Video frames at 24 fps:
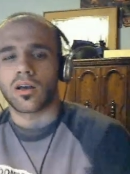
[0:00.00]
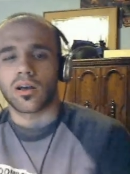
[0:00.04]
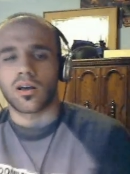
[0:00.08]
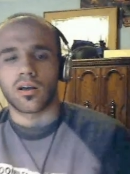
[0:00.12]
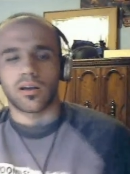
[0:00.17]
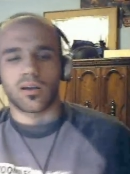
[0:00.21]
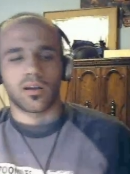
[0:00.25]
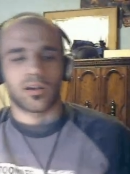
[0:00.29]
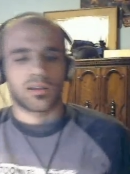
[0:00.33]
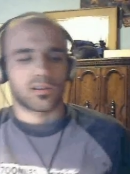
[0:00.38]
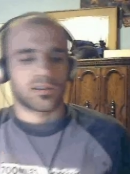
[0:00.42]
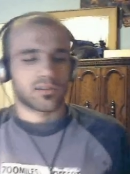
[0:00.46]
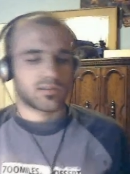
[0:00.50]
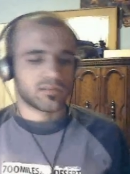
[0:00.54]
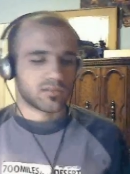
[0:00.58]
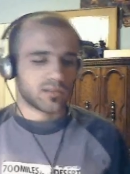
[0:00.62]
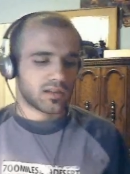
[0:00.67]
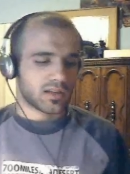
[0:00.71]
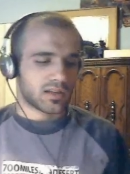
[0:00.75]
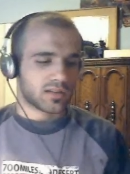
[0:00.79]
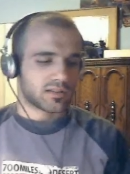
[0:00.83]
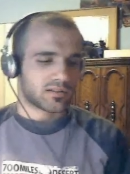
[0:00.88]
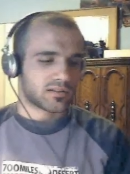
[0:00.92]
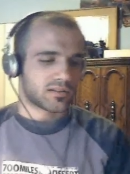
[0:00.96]
Until
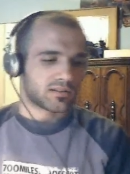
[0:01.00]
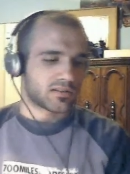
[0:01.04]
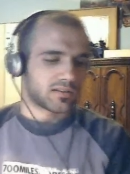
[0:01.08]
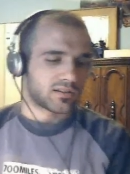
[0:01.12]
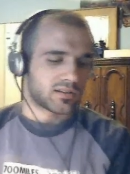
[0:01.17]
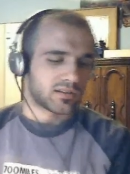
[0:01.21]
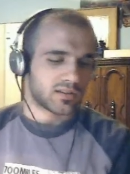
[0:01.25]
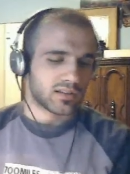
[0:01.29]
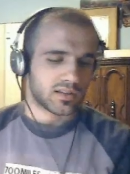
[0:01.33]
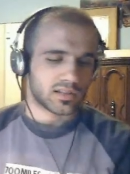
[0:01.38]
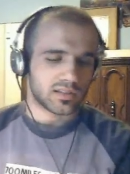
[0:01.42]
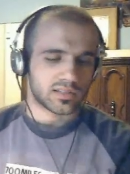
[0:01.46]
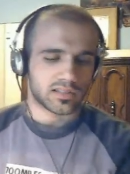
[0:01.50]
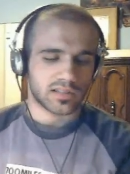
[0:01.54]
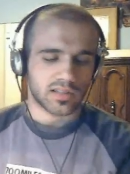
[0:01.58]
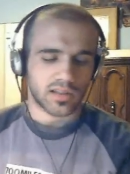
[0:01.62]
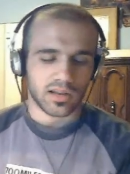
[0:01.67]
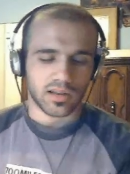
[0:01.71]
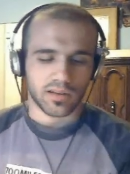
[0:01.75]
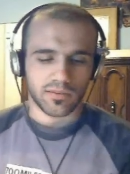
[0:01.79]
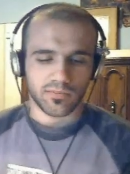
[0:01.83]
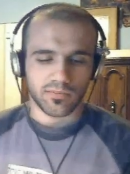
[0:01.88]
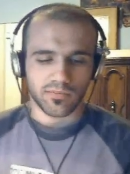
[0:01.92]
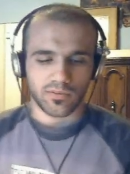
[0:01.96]
then, it's
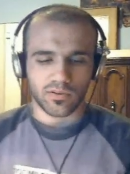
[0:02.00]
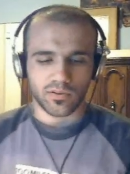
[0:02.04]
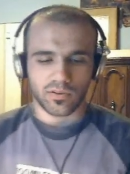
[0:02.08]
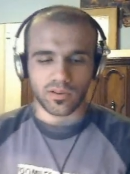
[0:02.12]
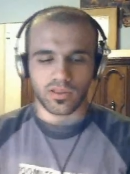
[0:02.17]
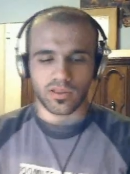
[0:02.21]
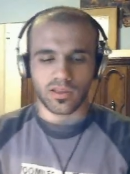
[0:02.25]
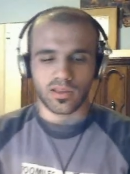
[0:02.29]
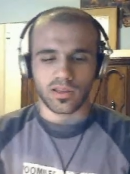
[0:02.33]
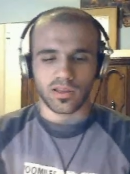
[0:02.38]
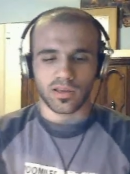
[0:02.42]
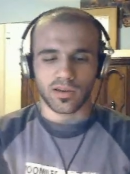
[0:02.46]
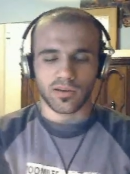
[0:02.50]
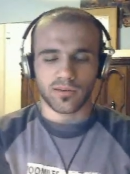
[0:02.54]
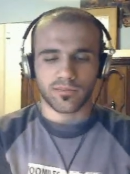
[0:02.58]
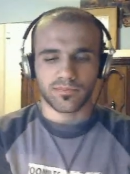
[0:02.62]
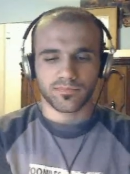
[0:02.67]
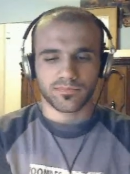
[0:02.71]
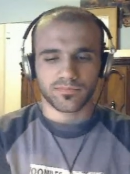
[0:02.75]
time for the um,